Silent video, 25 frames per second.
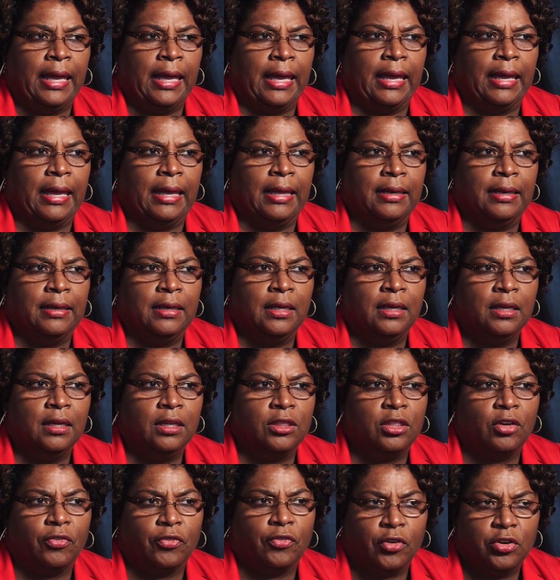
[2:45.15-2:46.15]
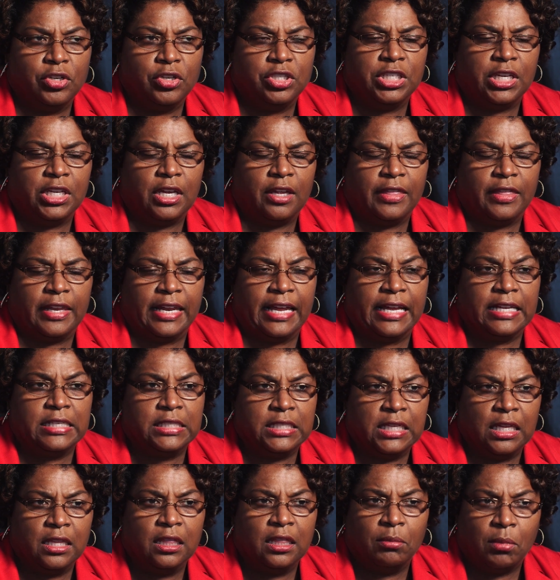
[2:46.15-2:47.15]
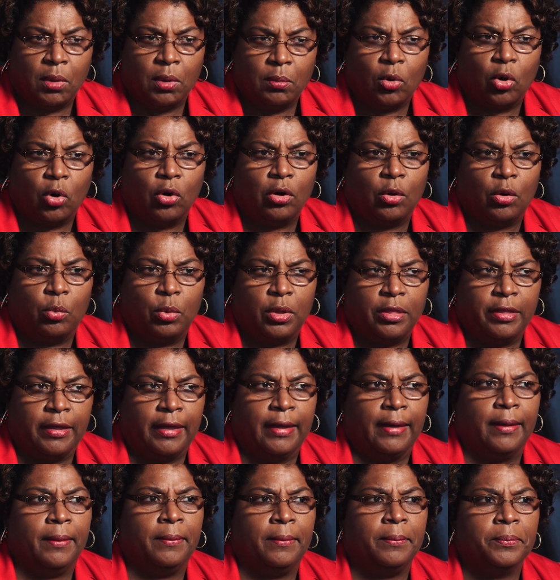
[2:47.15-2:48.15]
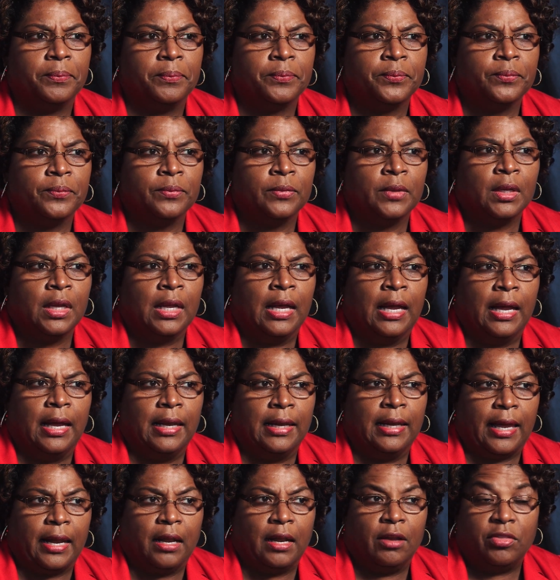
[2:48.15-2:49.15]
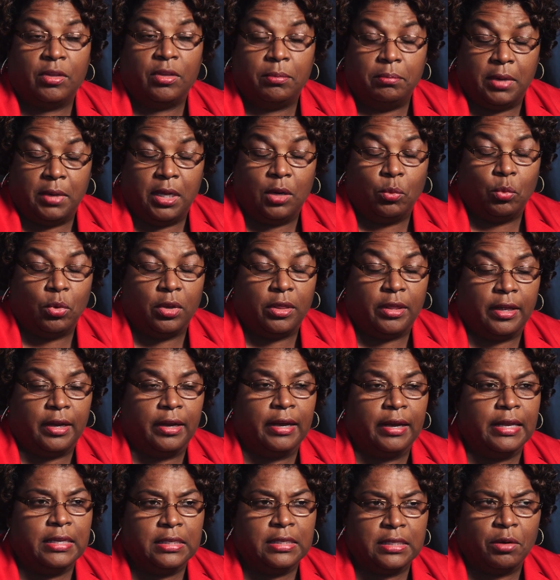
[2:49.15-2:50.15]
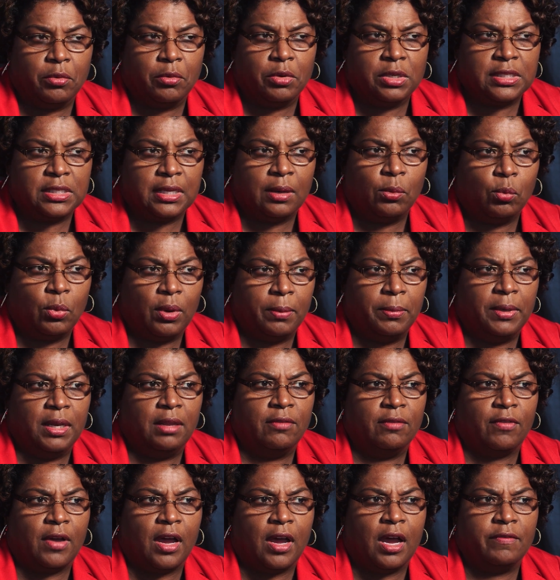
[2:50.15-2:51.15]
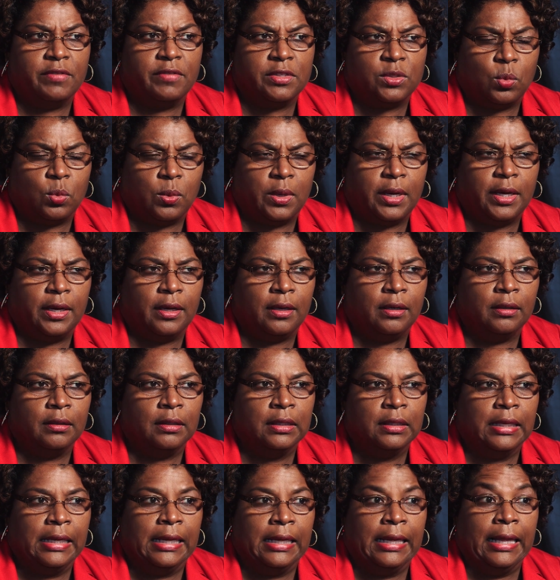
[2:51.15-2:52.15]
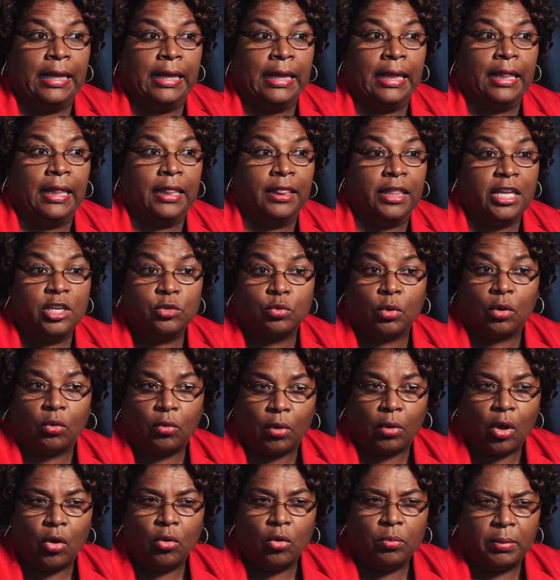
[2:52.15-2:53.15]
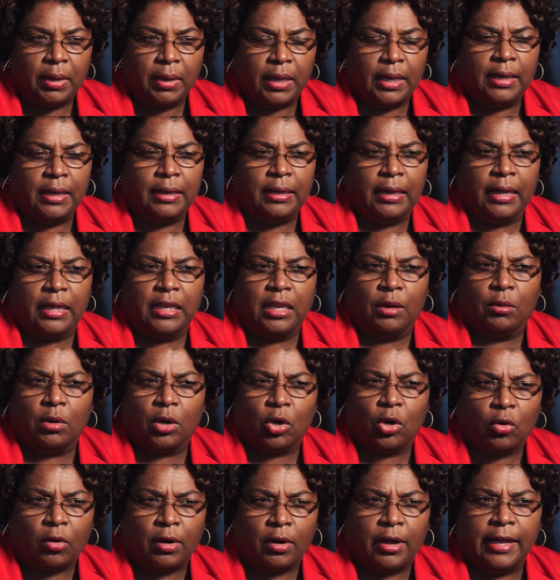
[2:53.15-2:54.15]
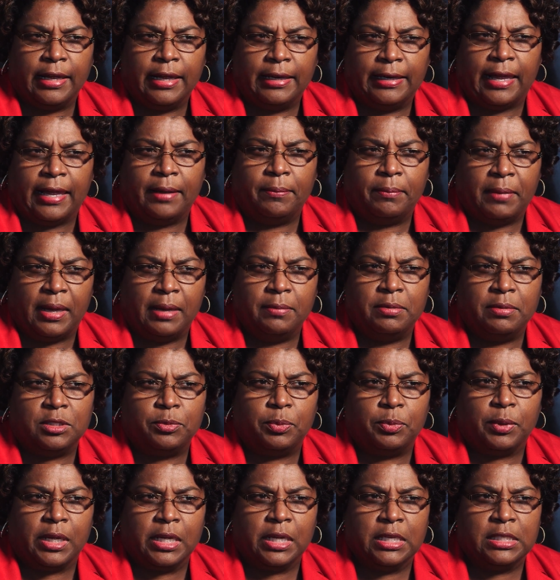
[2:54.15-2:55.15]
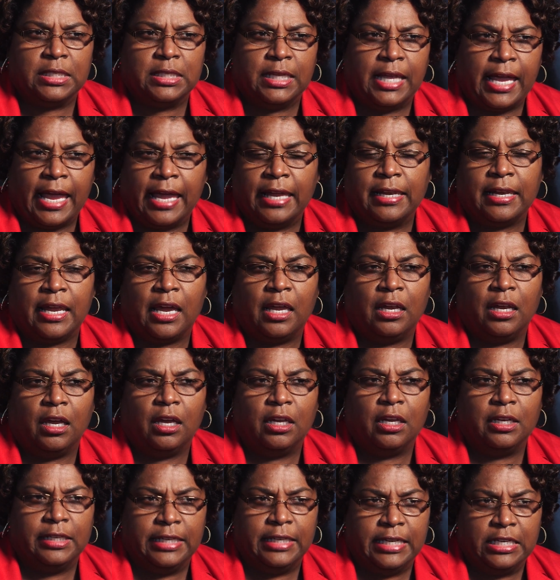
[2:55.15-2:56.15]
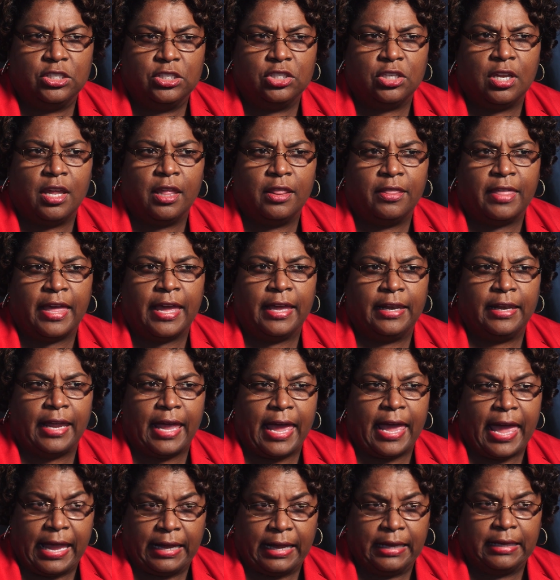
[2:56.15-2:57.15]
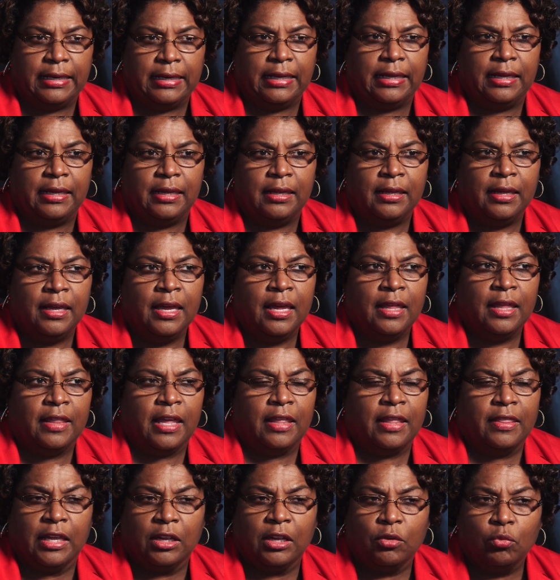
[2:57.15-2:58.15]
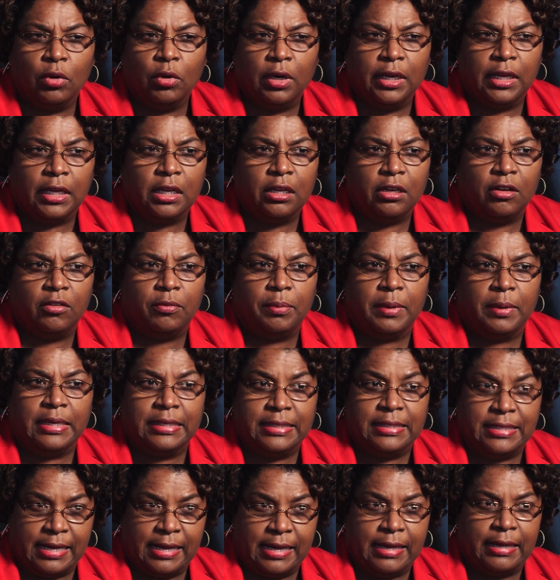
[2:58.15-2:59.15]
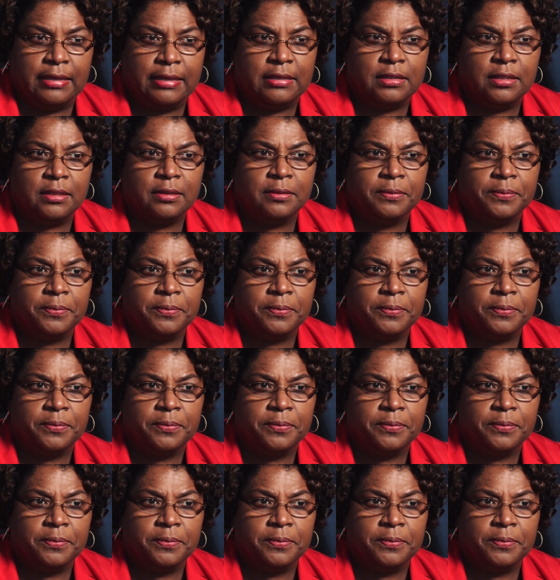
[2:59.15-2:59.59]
And the first year that I attended the memorial with him, a lot of the men were there, and there were some women involved as well. These were grown men, and they were crying like babies because they had not unleashed that agony that they really could have been dead.